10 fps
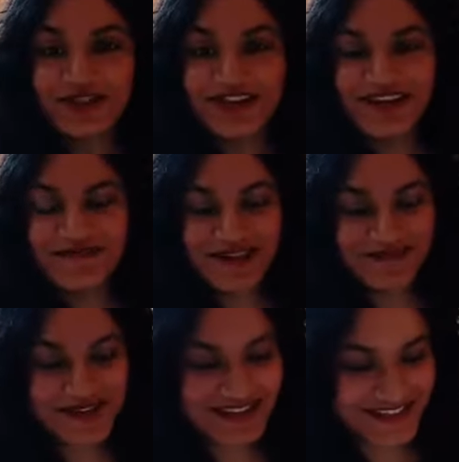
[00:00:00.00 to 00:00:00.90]
names have
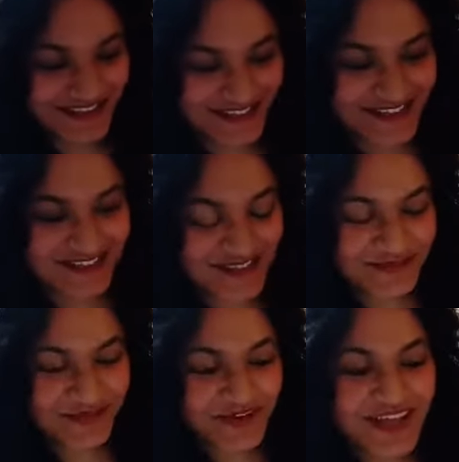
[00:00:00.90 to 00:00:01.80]
been changed in this
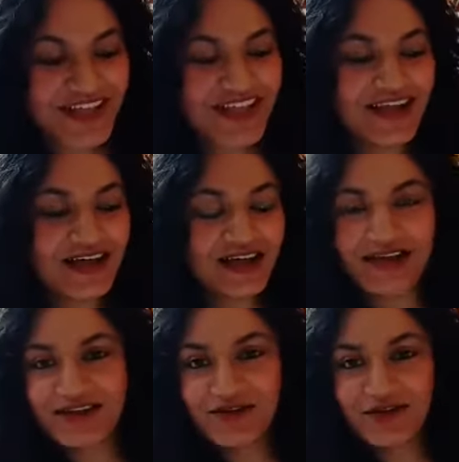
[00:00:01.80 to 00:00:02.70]
book. I
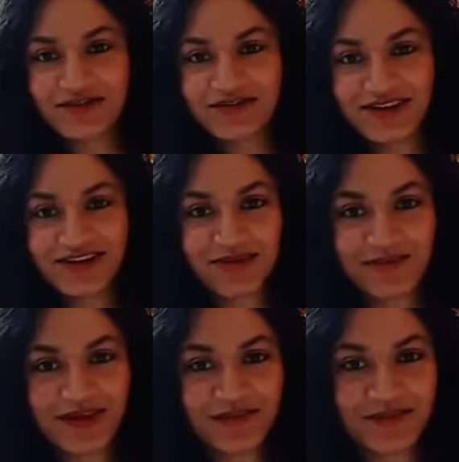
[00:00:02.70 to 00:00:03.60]
had a lot of fun
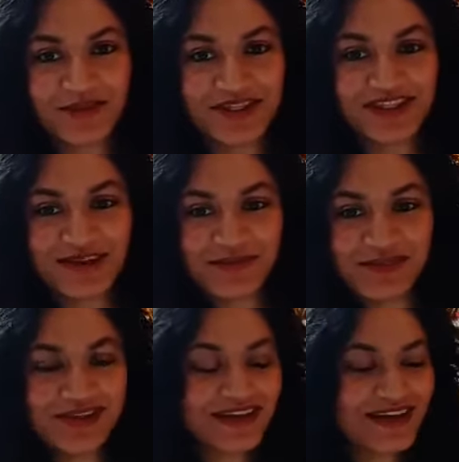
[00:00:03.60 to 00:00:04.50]
coming up with
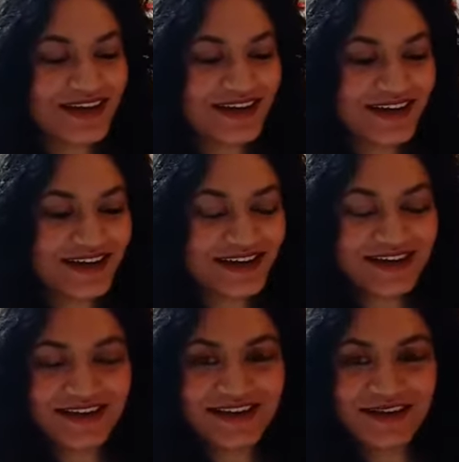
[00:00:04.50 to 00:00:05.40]
names.
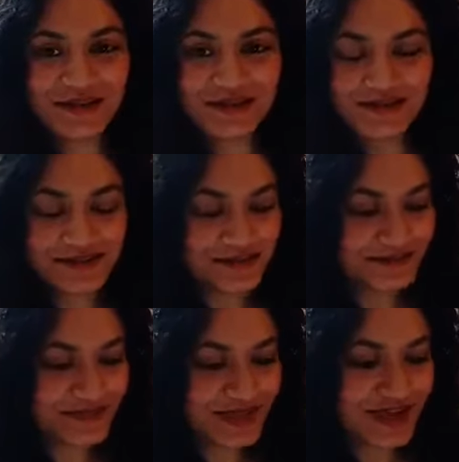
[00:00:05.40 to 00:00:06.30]
And uh,
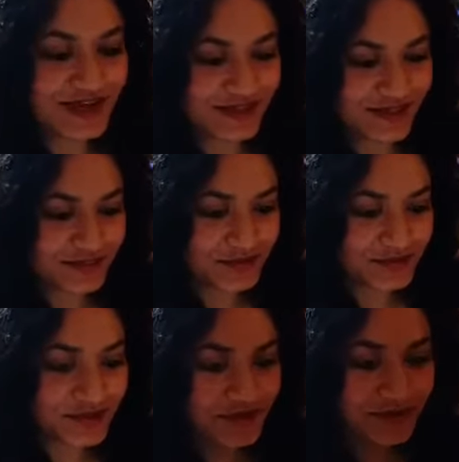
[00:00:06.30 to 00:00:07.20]
um, yeah, so I'm
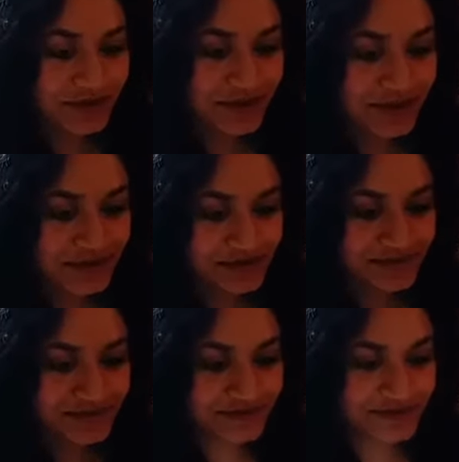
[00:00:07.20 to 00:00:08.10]
going to, um,
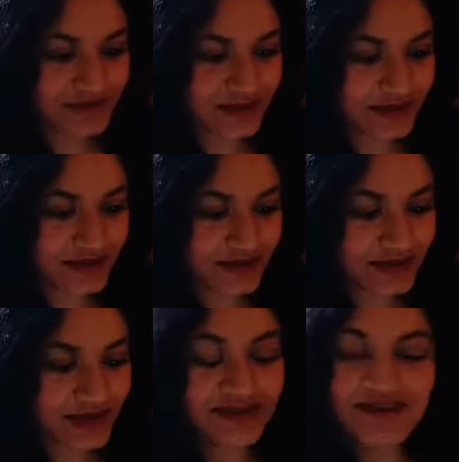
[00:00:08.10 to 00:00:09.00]

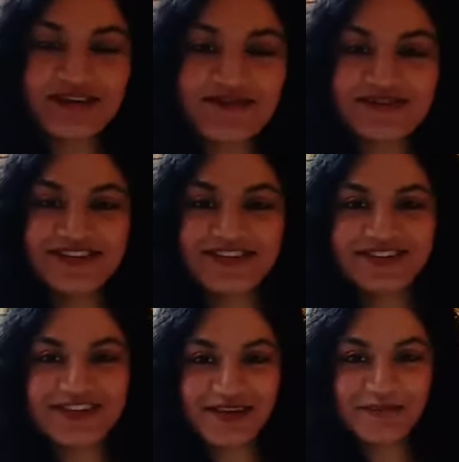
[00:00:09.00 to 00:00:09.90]
I've even
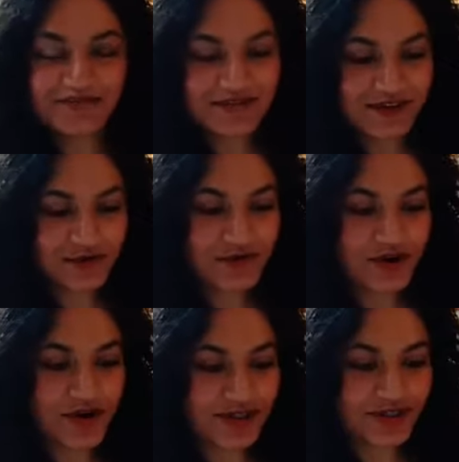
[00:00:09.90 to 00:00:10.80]
changed the names of the two
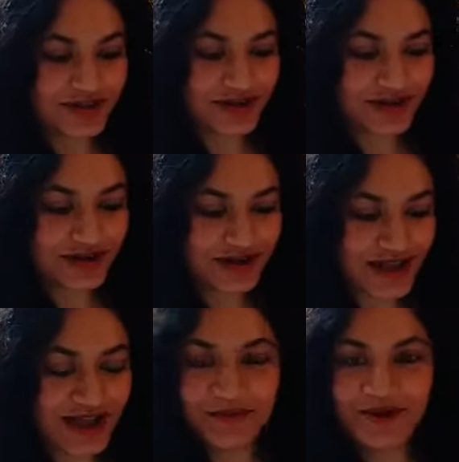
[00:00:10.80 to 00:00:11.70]
dogs uh,
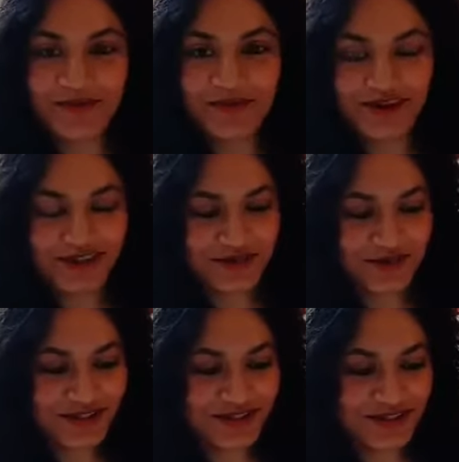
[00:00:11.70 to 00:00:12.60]
at my boarding
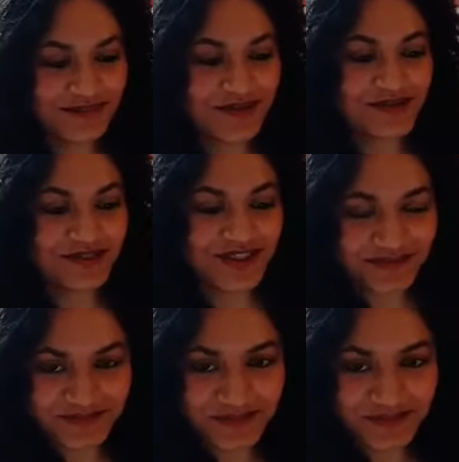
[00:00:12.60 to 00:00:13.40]
school. This is about them.